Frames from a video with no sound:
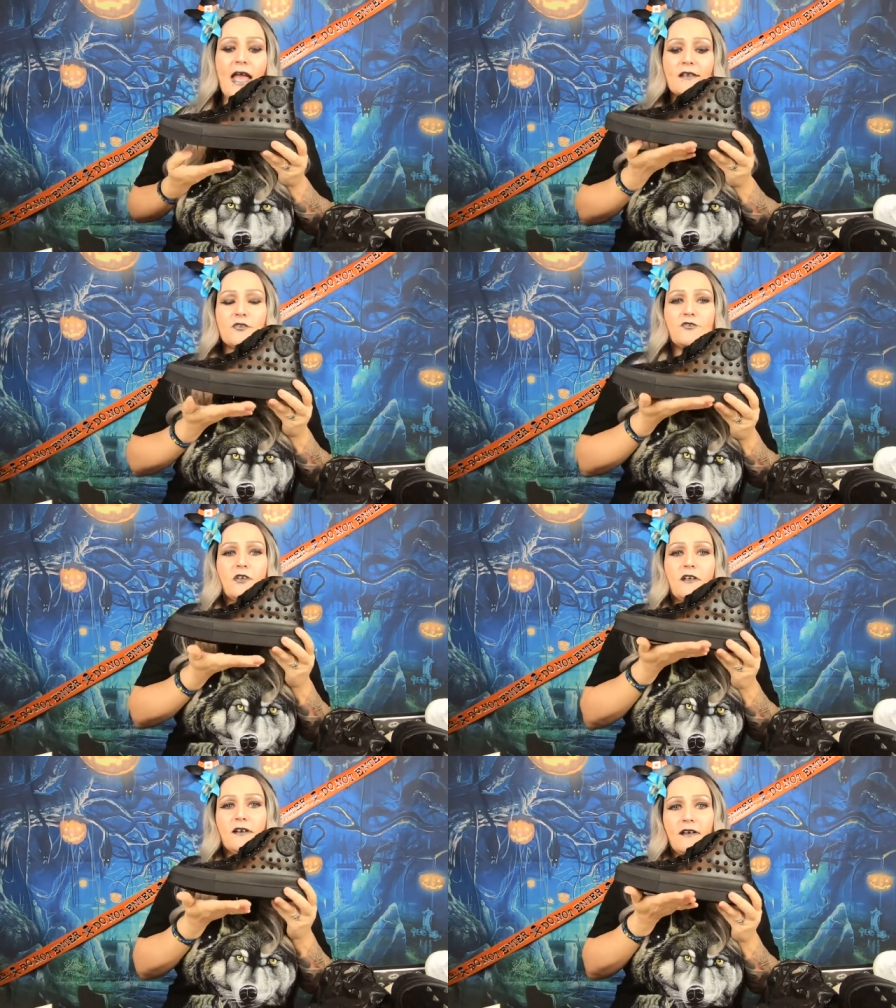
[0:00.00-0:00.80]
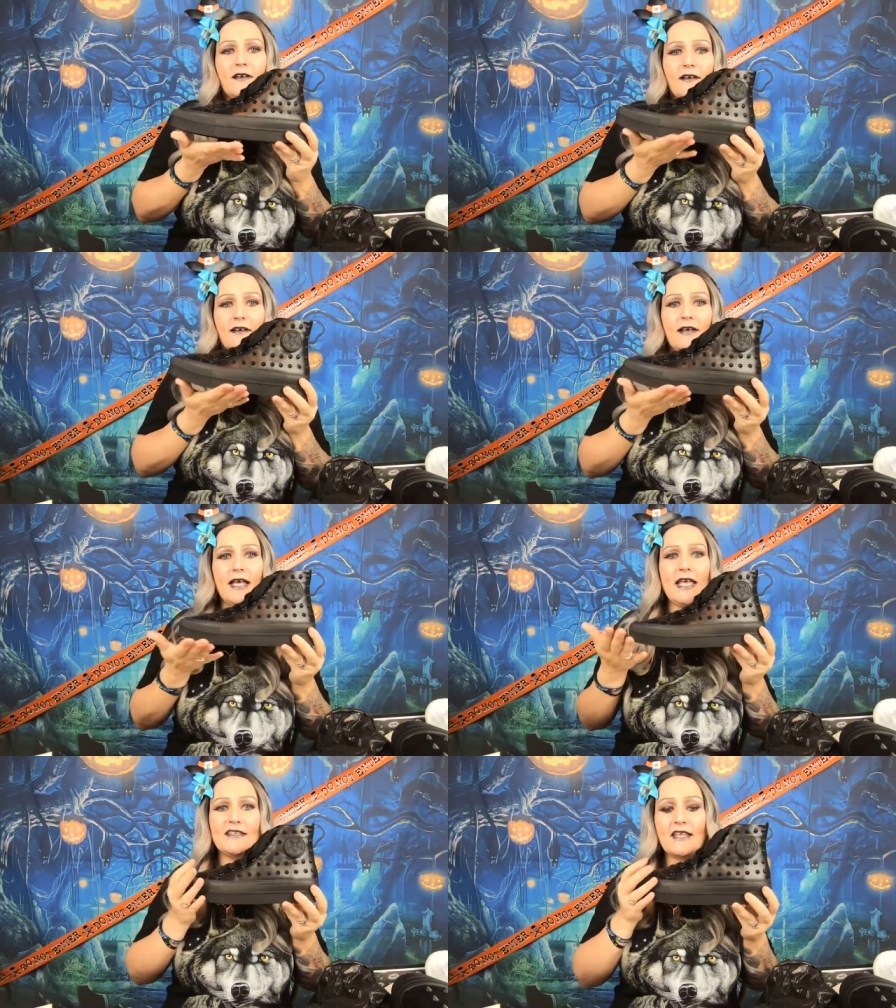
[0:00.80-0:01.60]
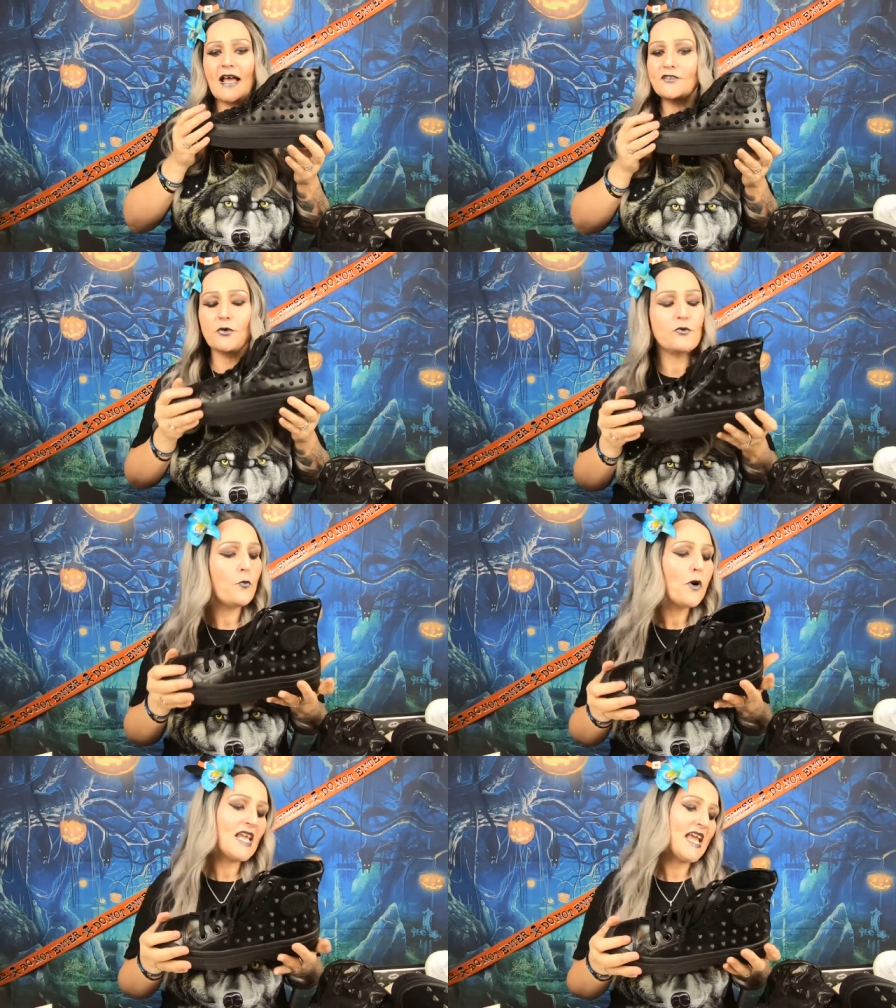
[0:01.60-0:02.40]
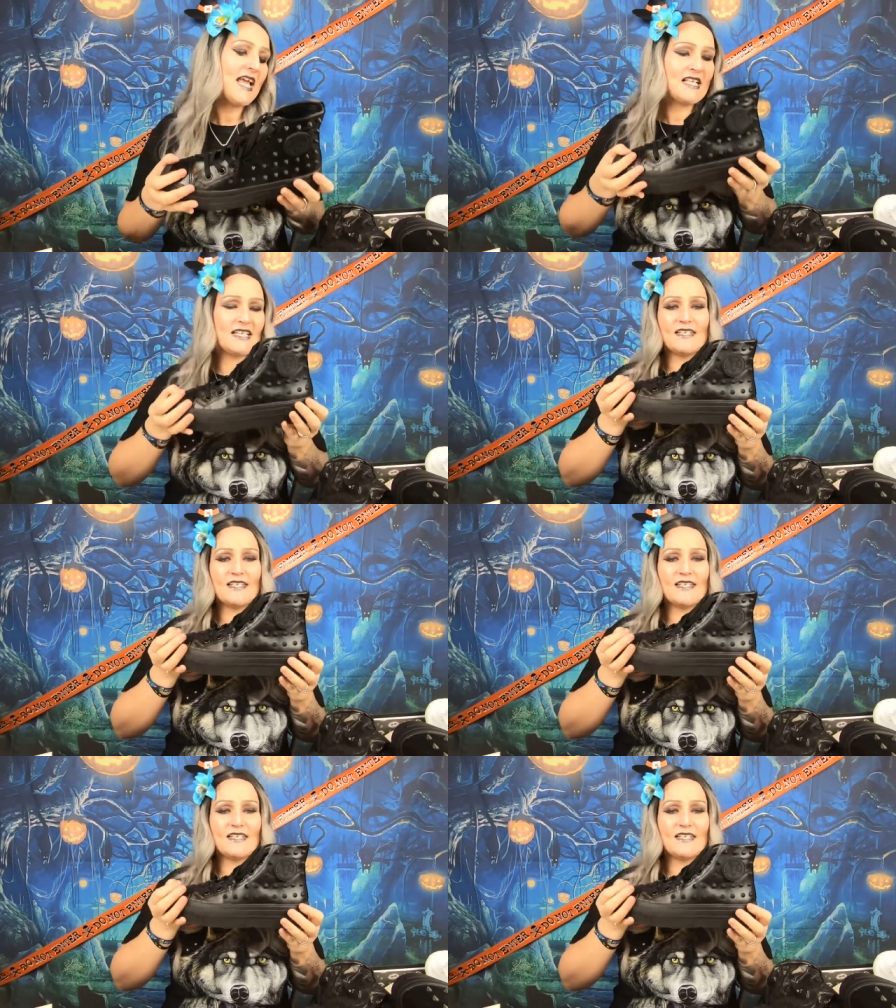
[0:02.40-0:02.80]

extra, it I don't know what it is.